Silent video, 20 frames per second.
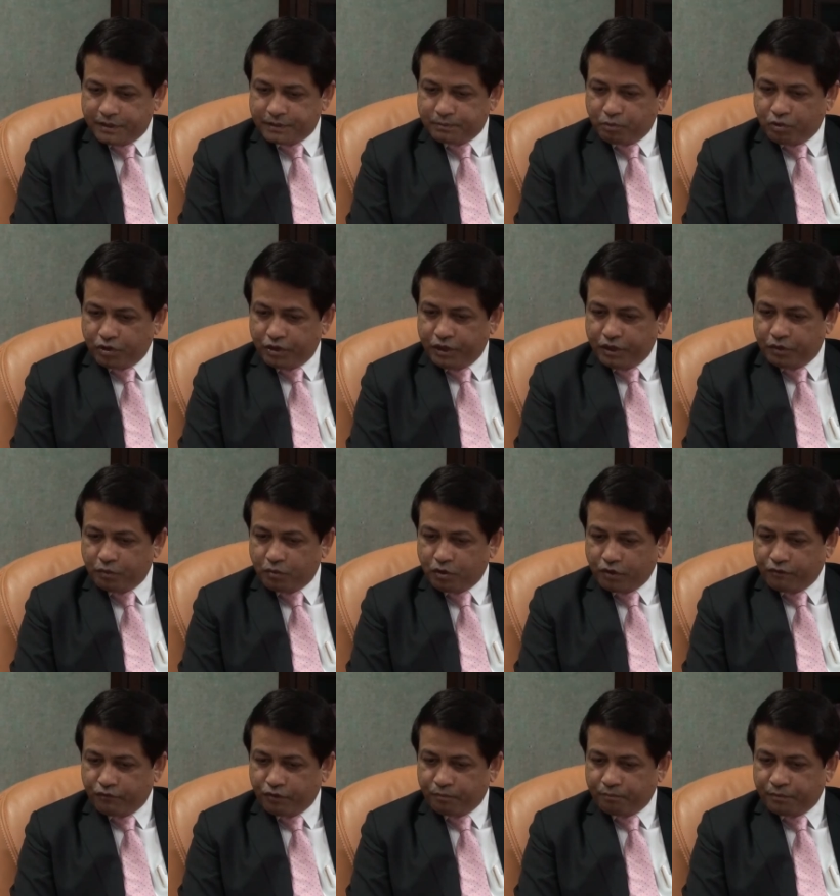responding to
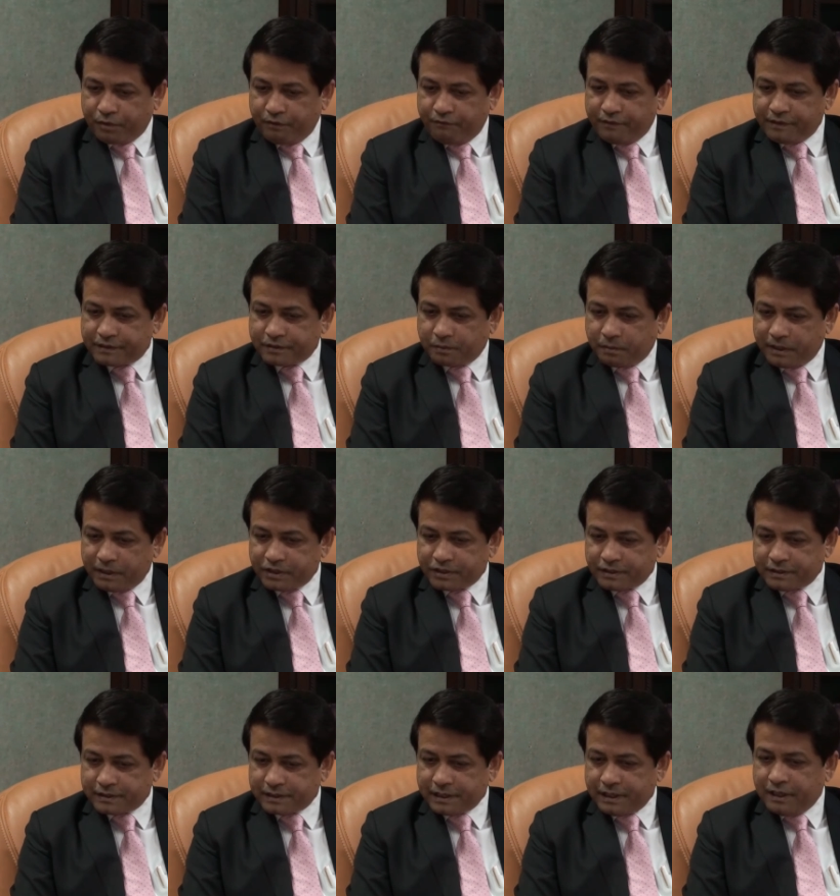one of your previous
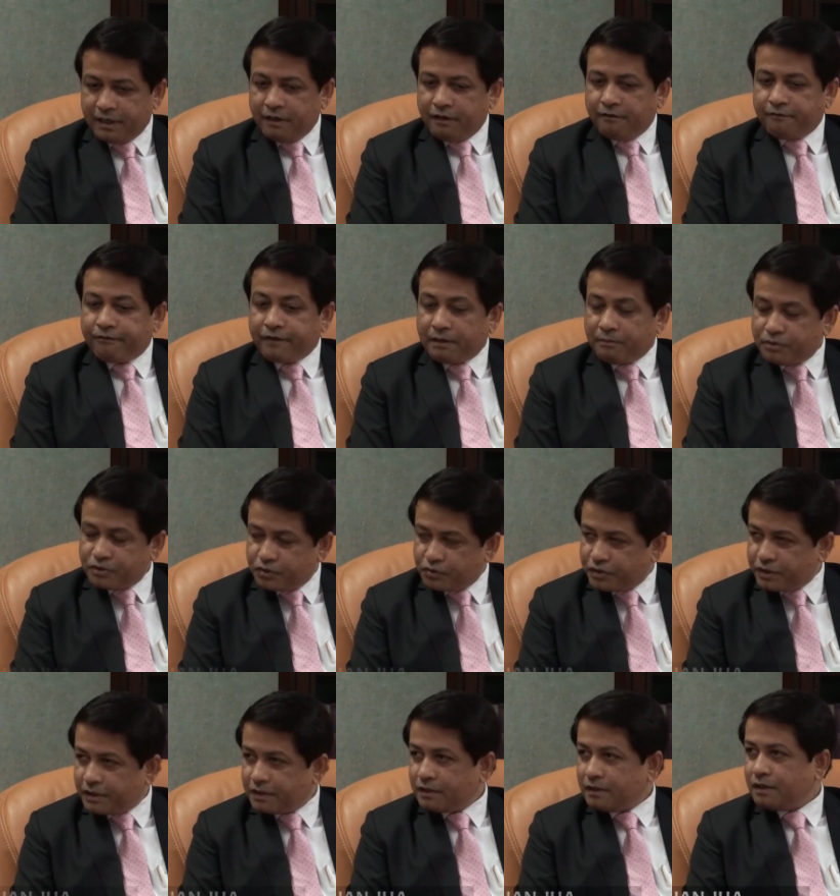questions,
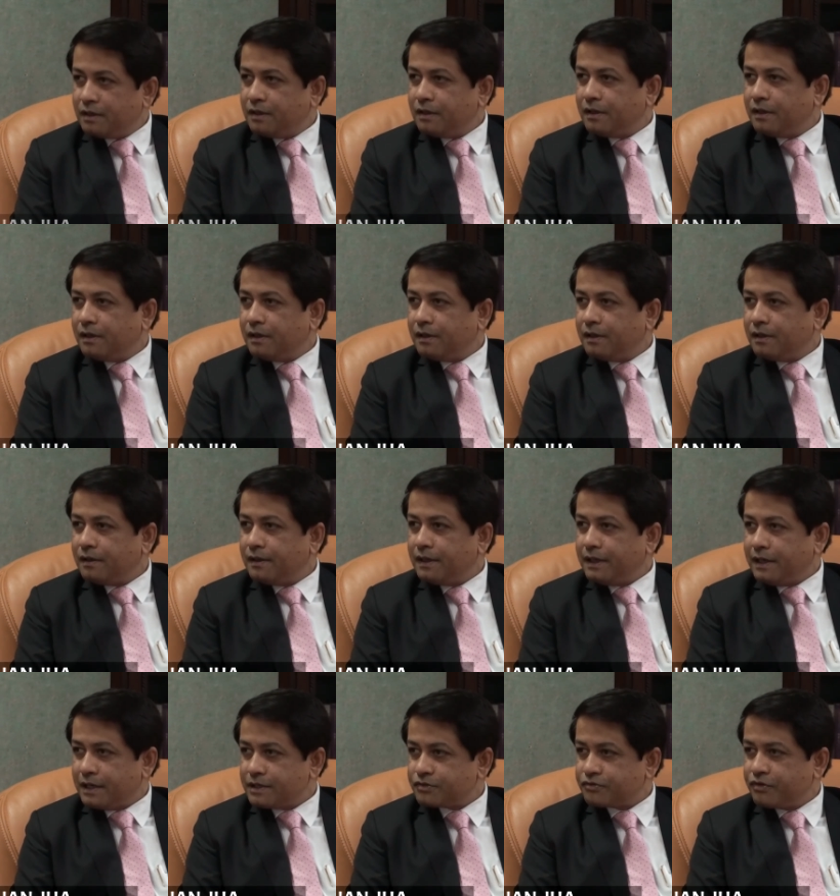pharmaceutical uh,
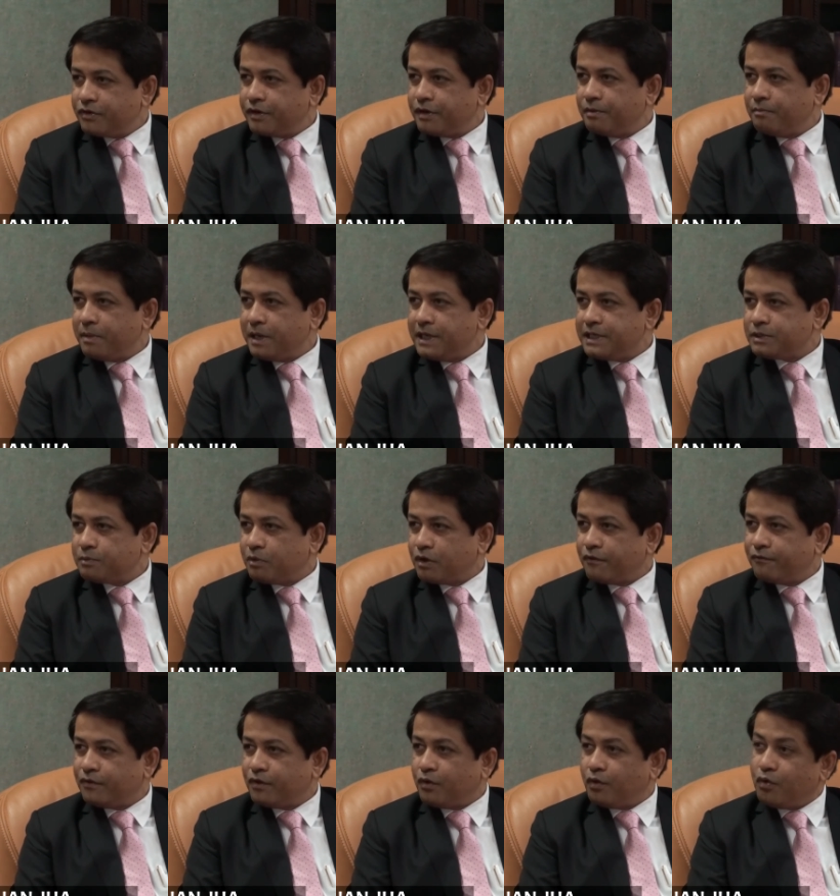industry remains
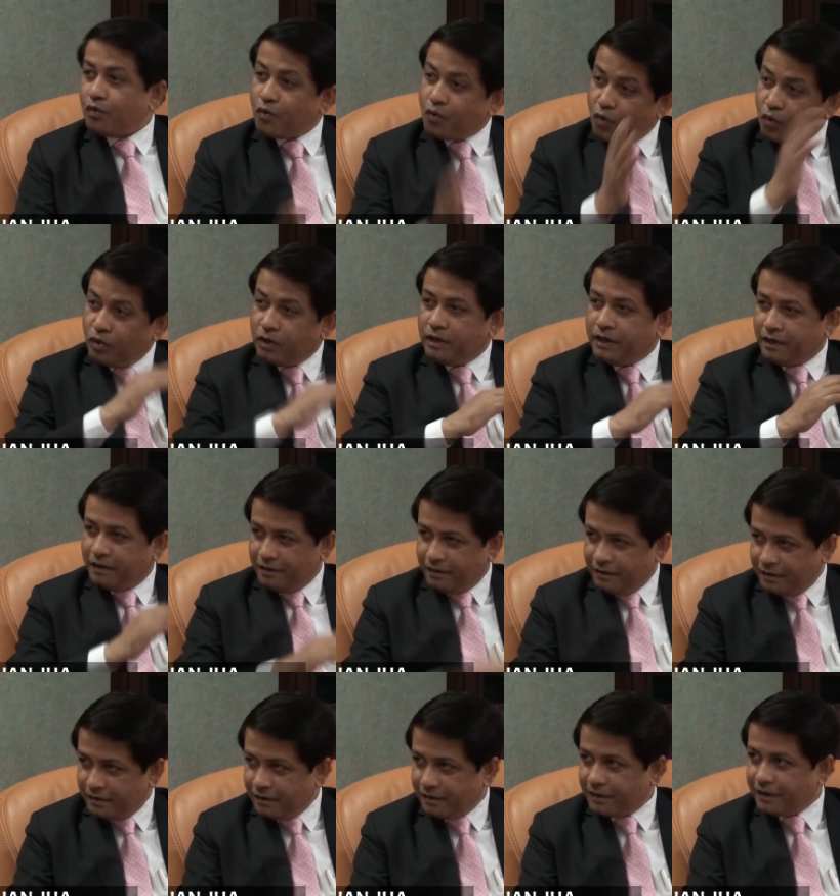one of the old
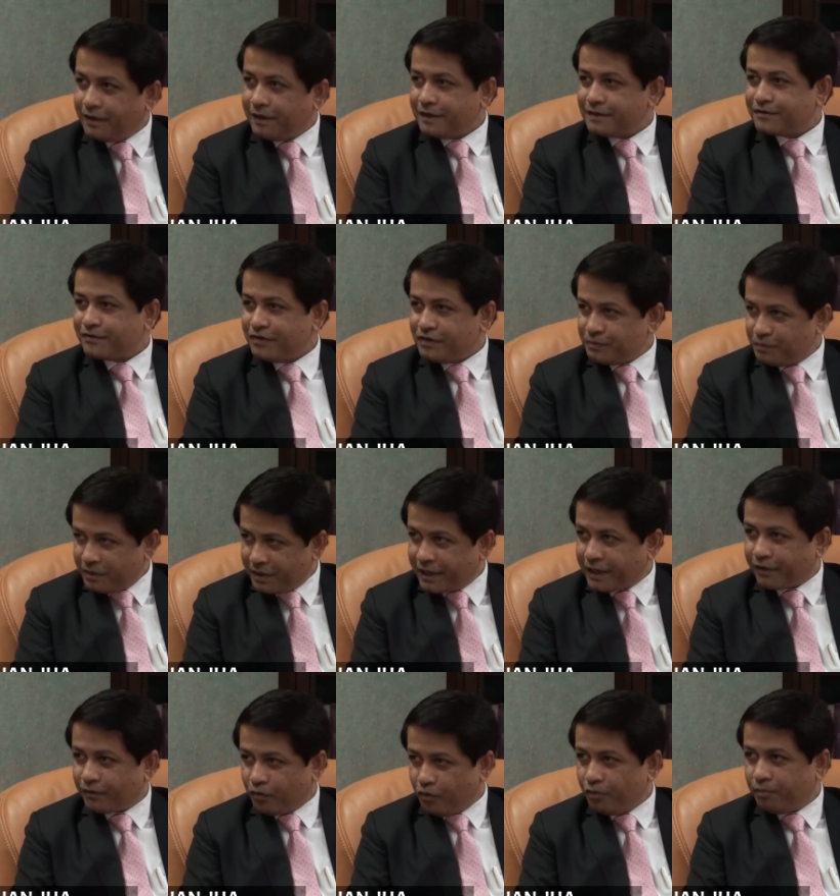uh, industries where
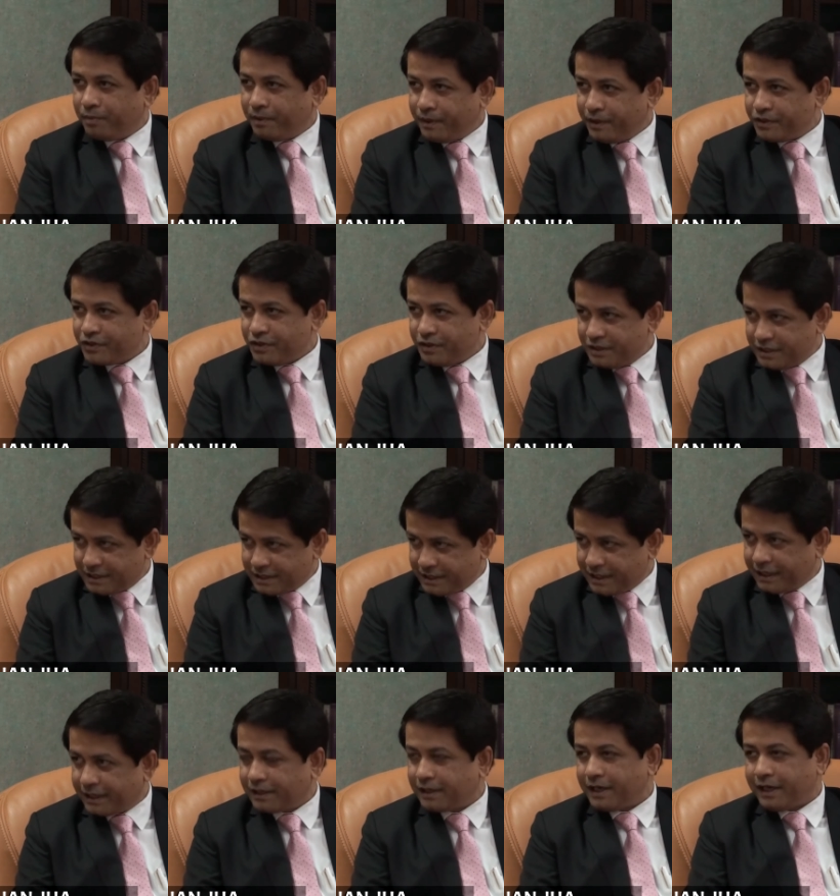our cooperation, just
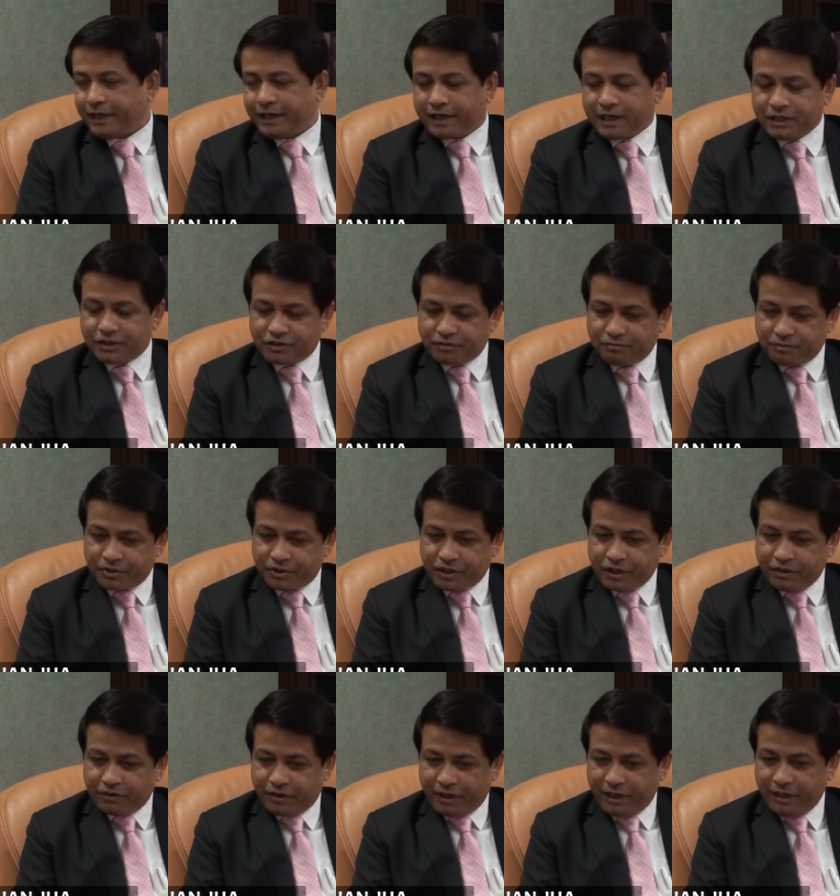like agricultural
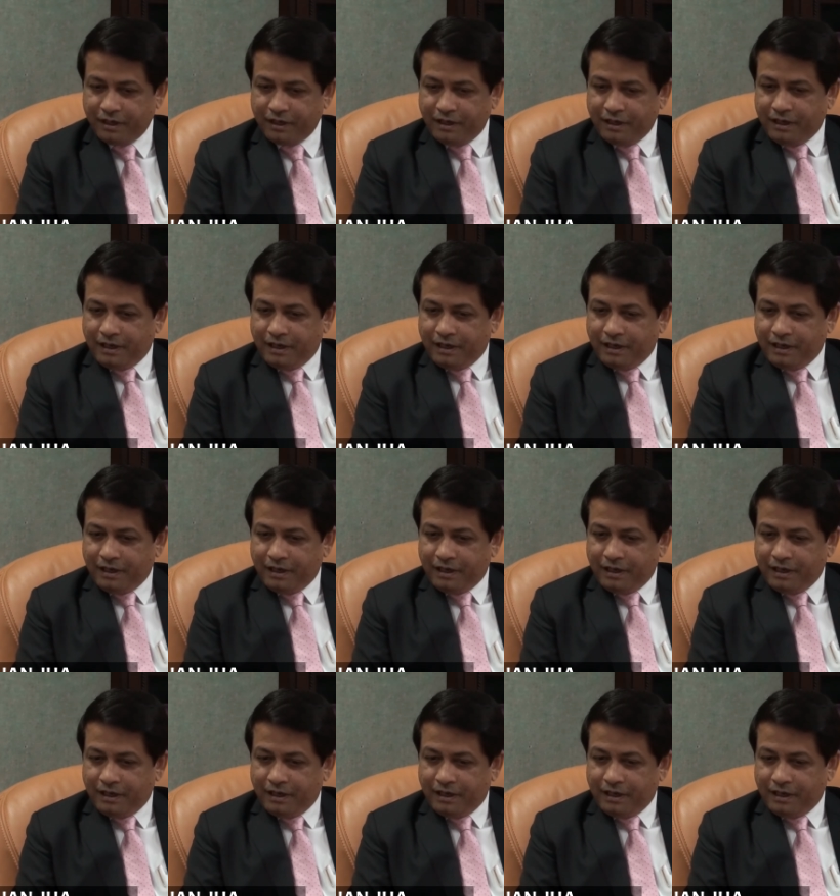machinery.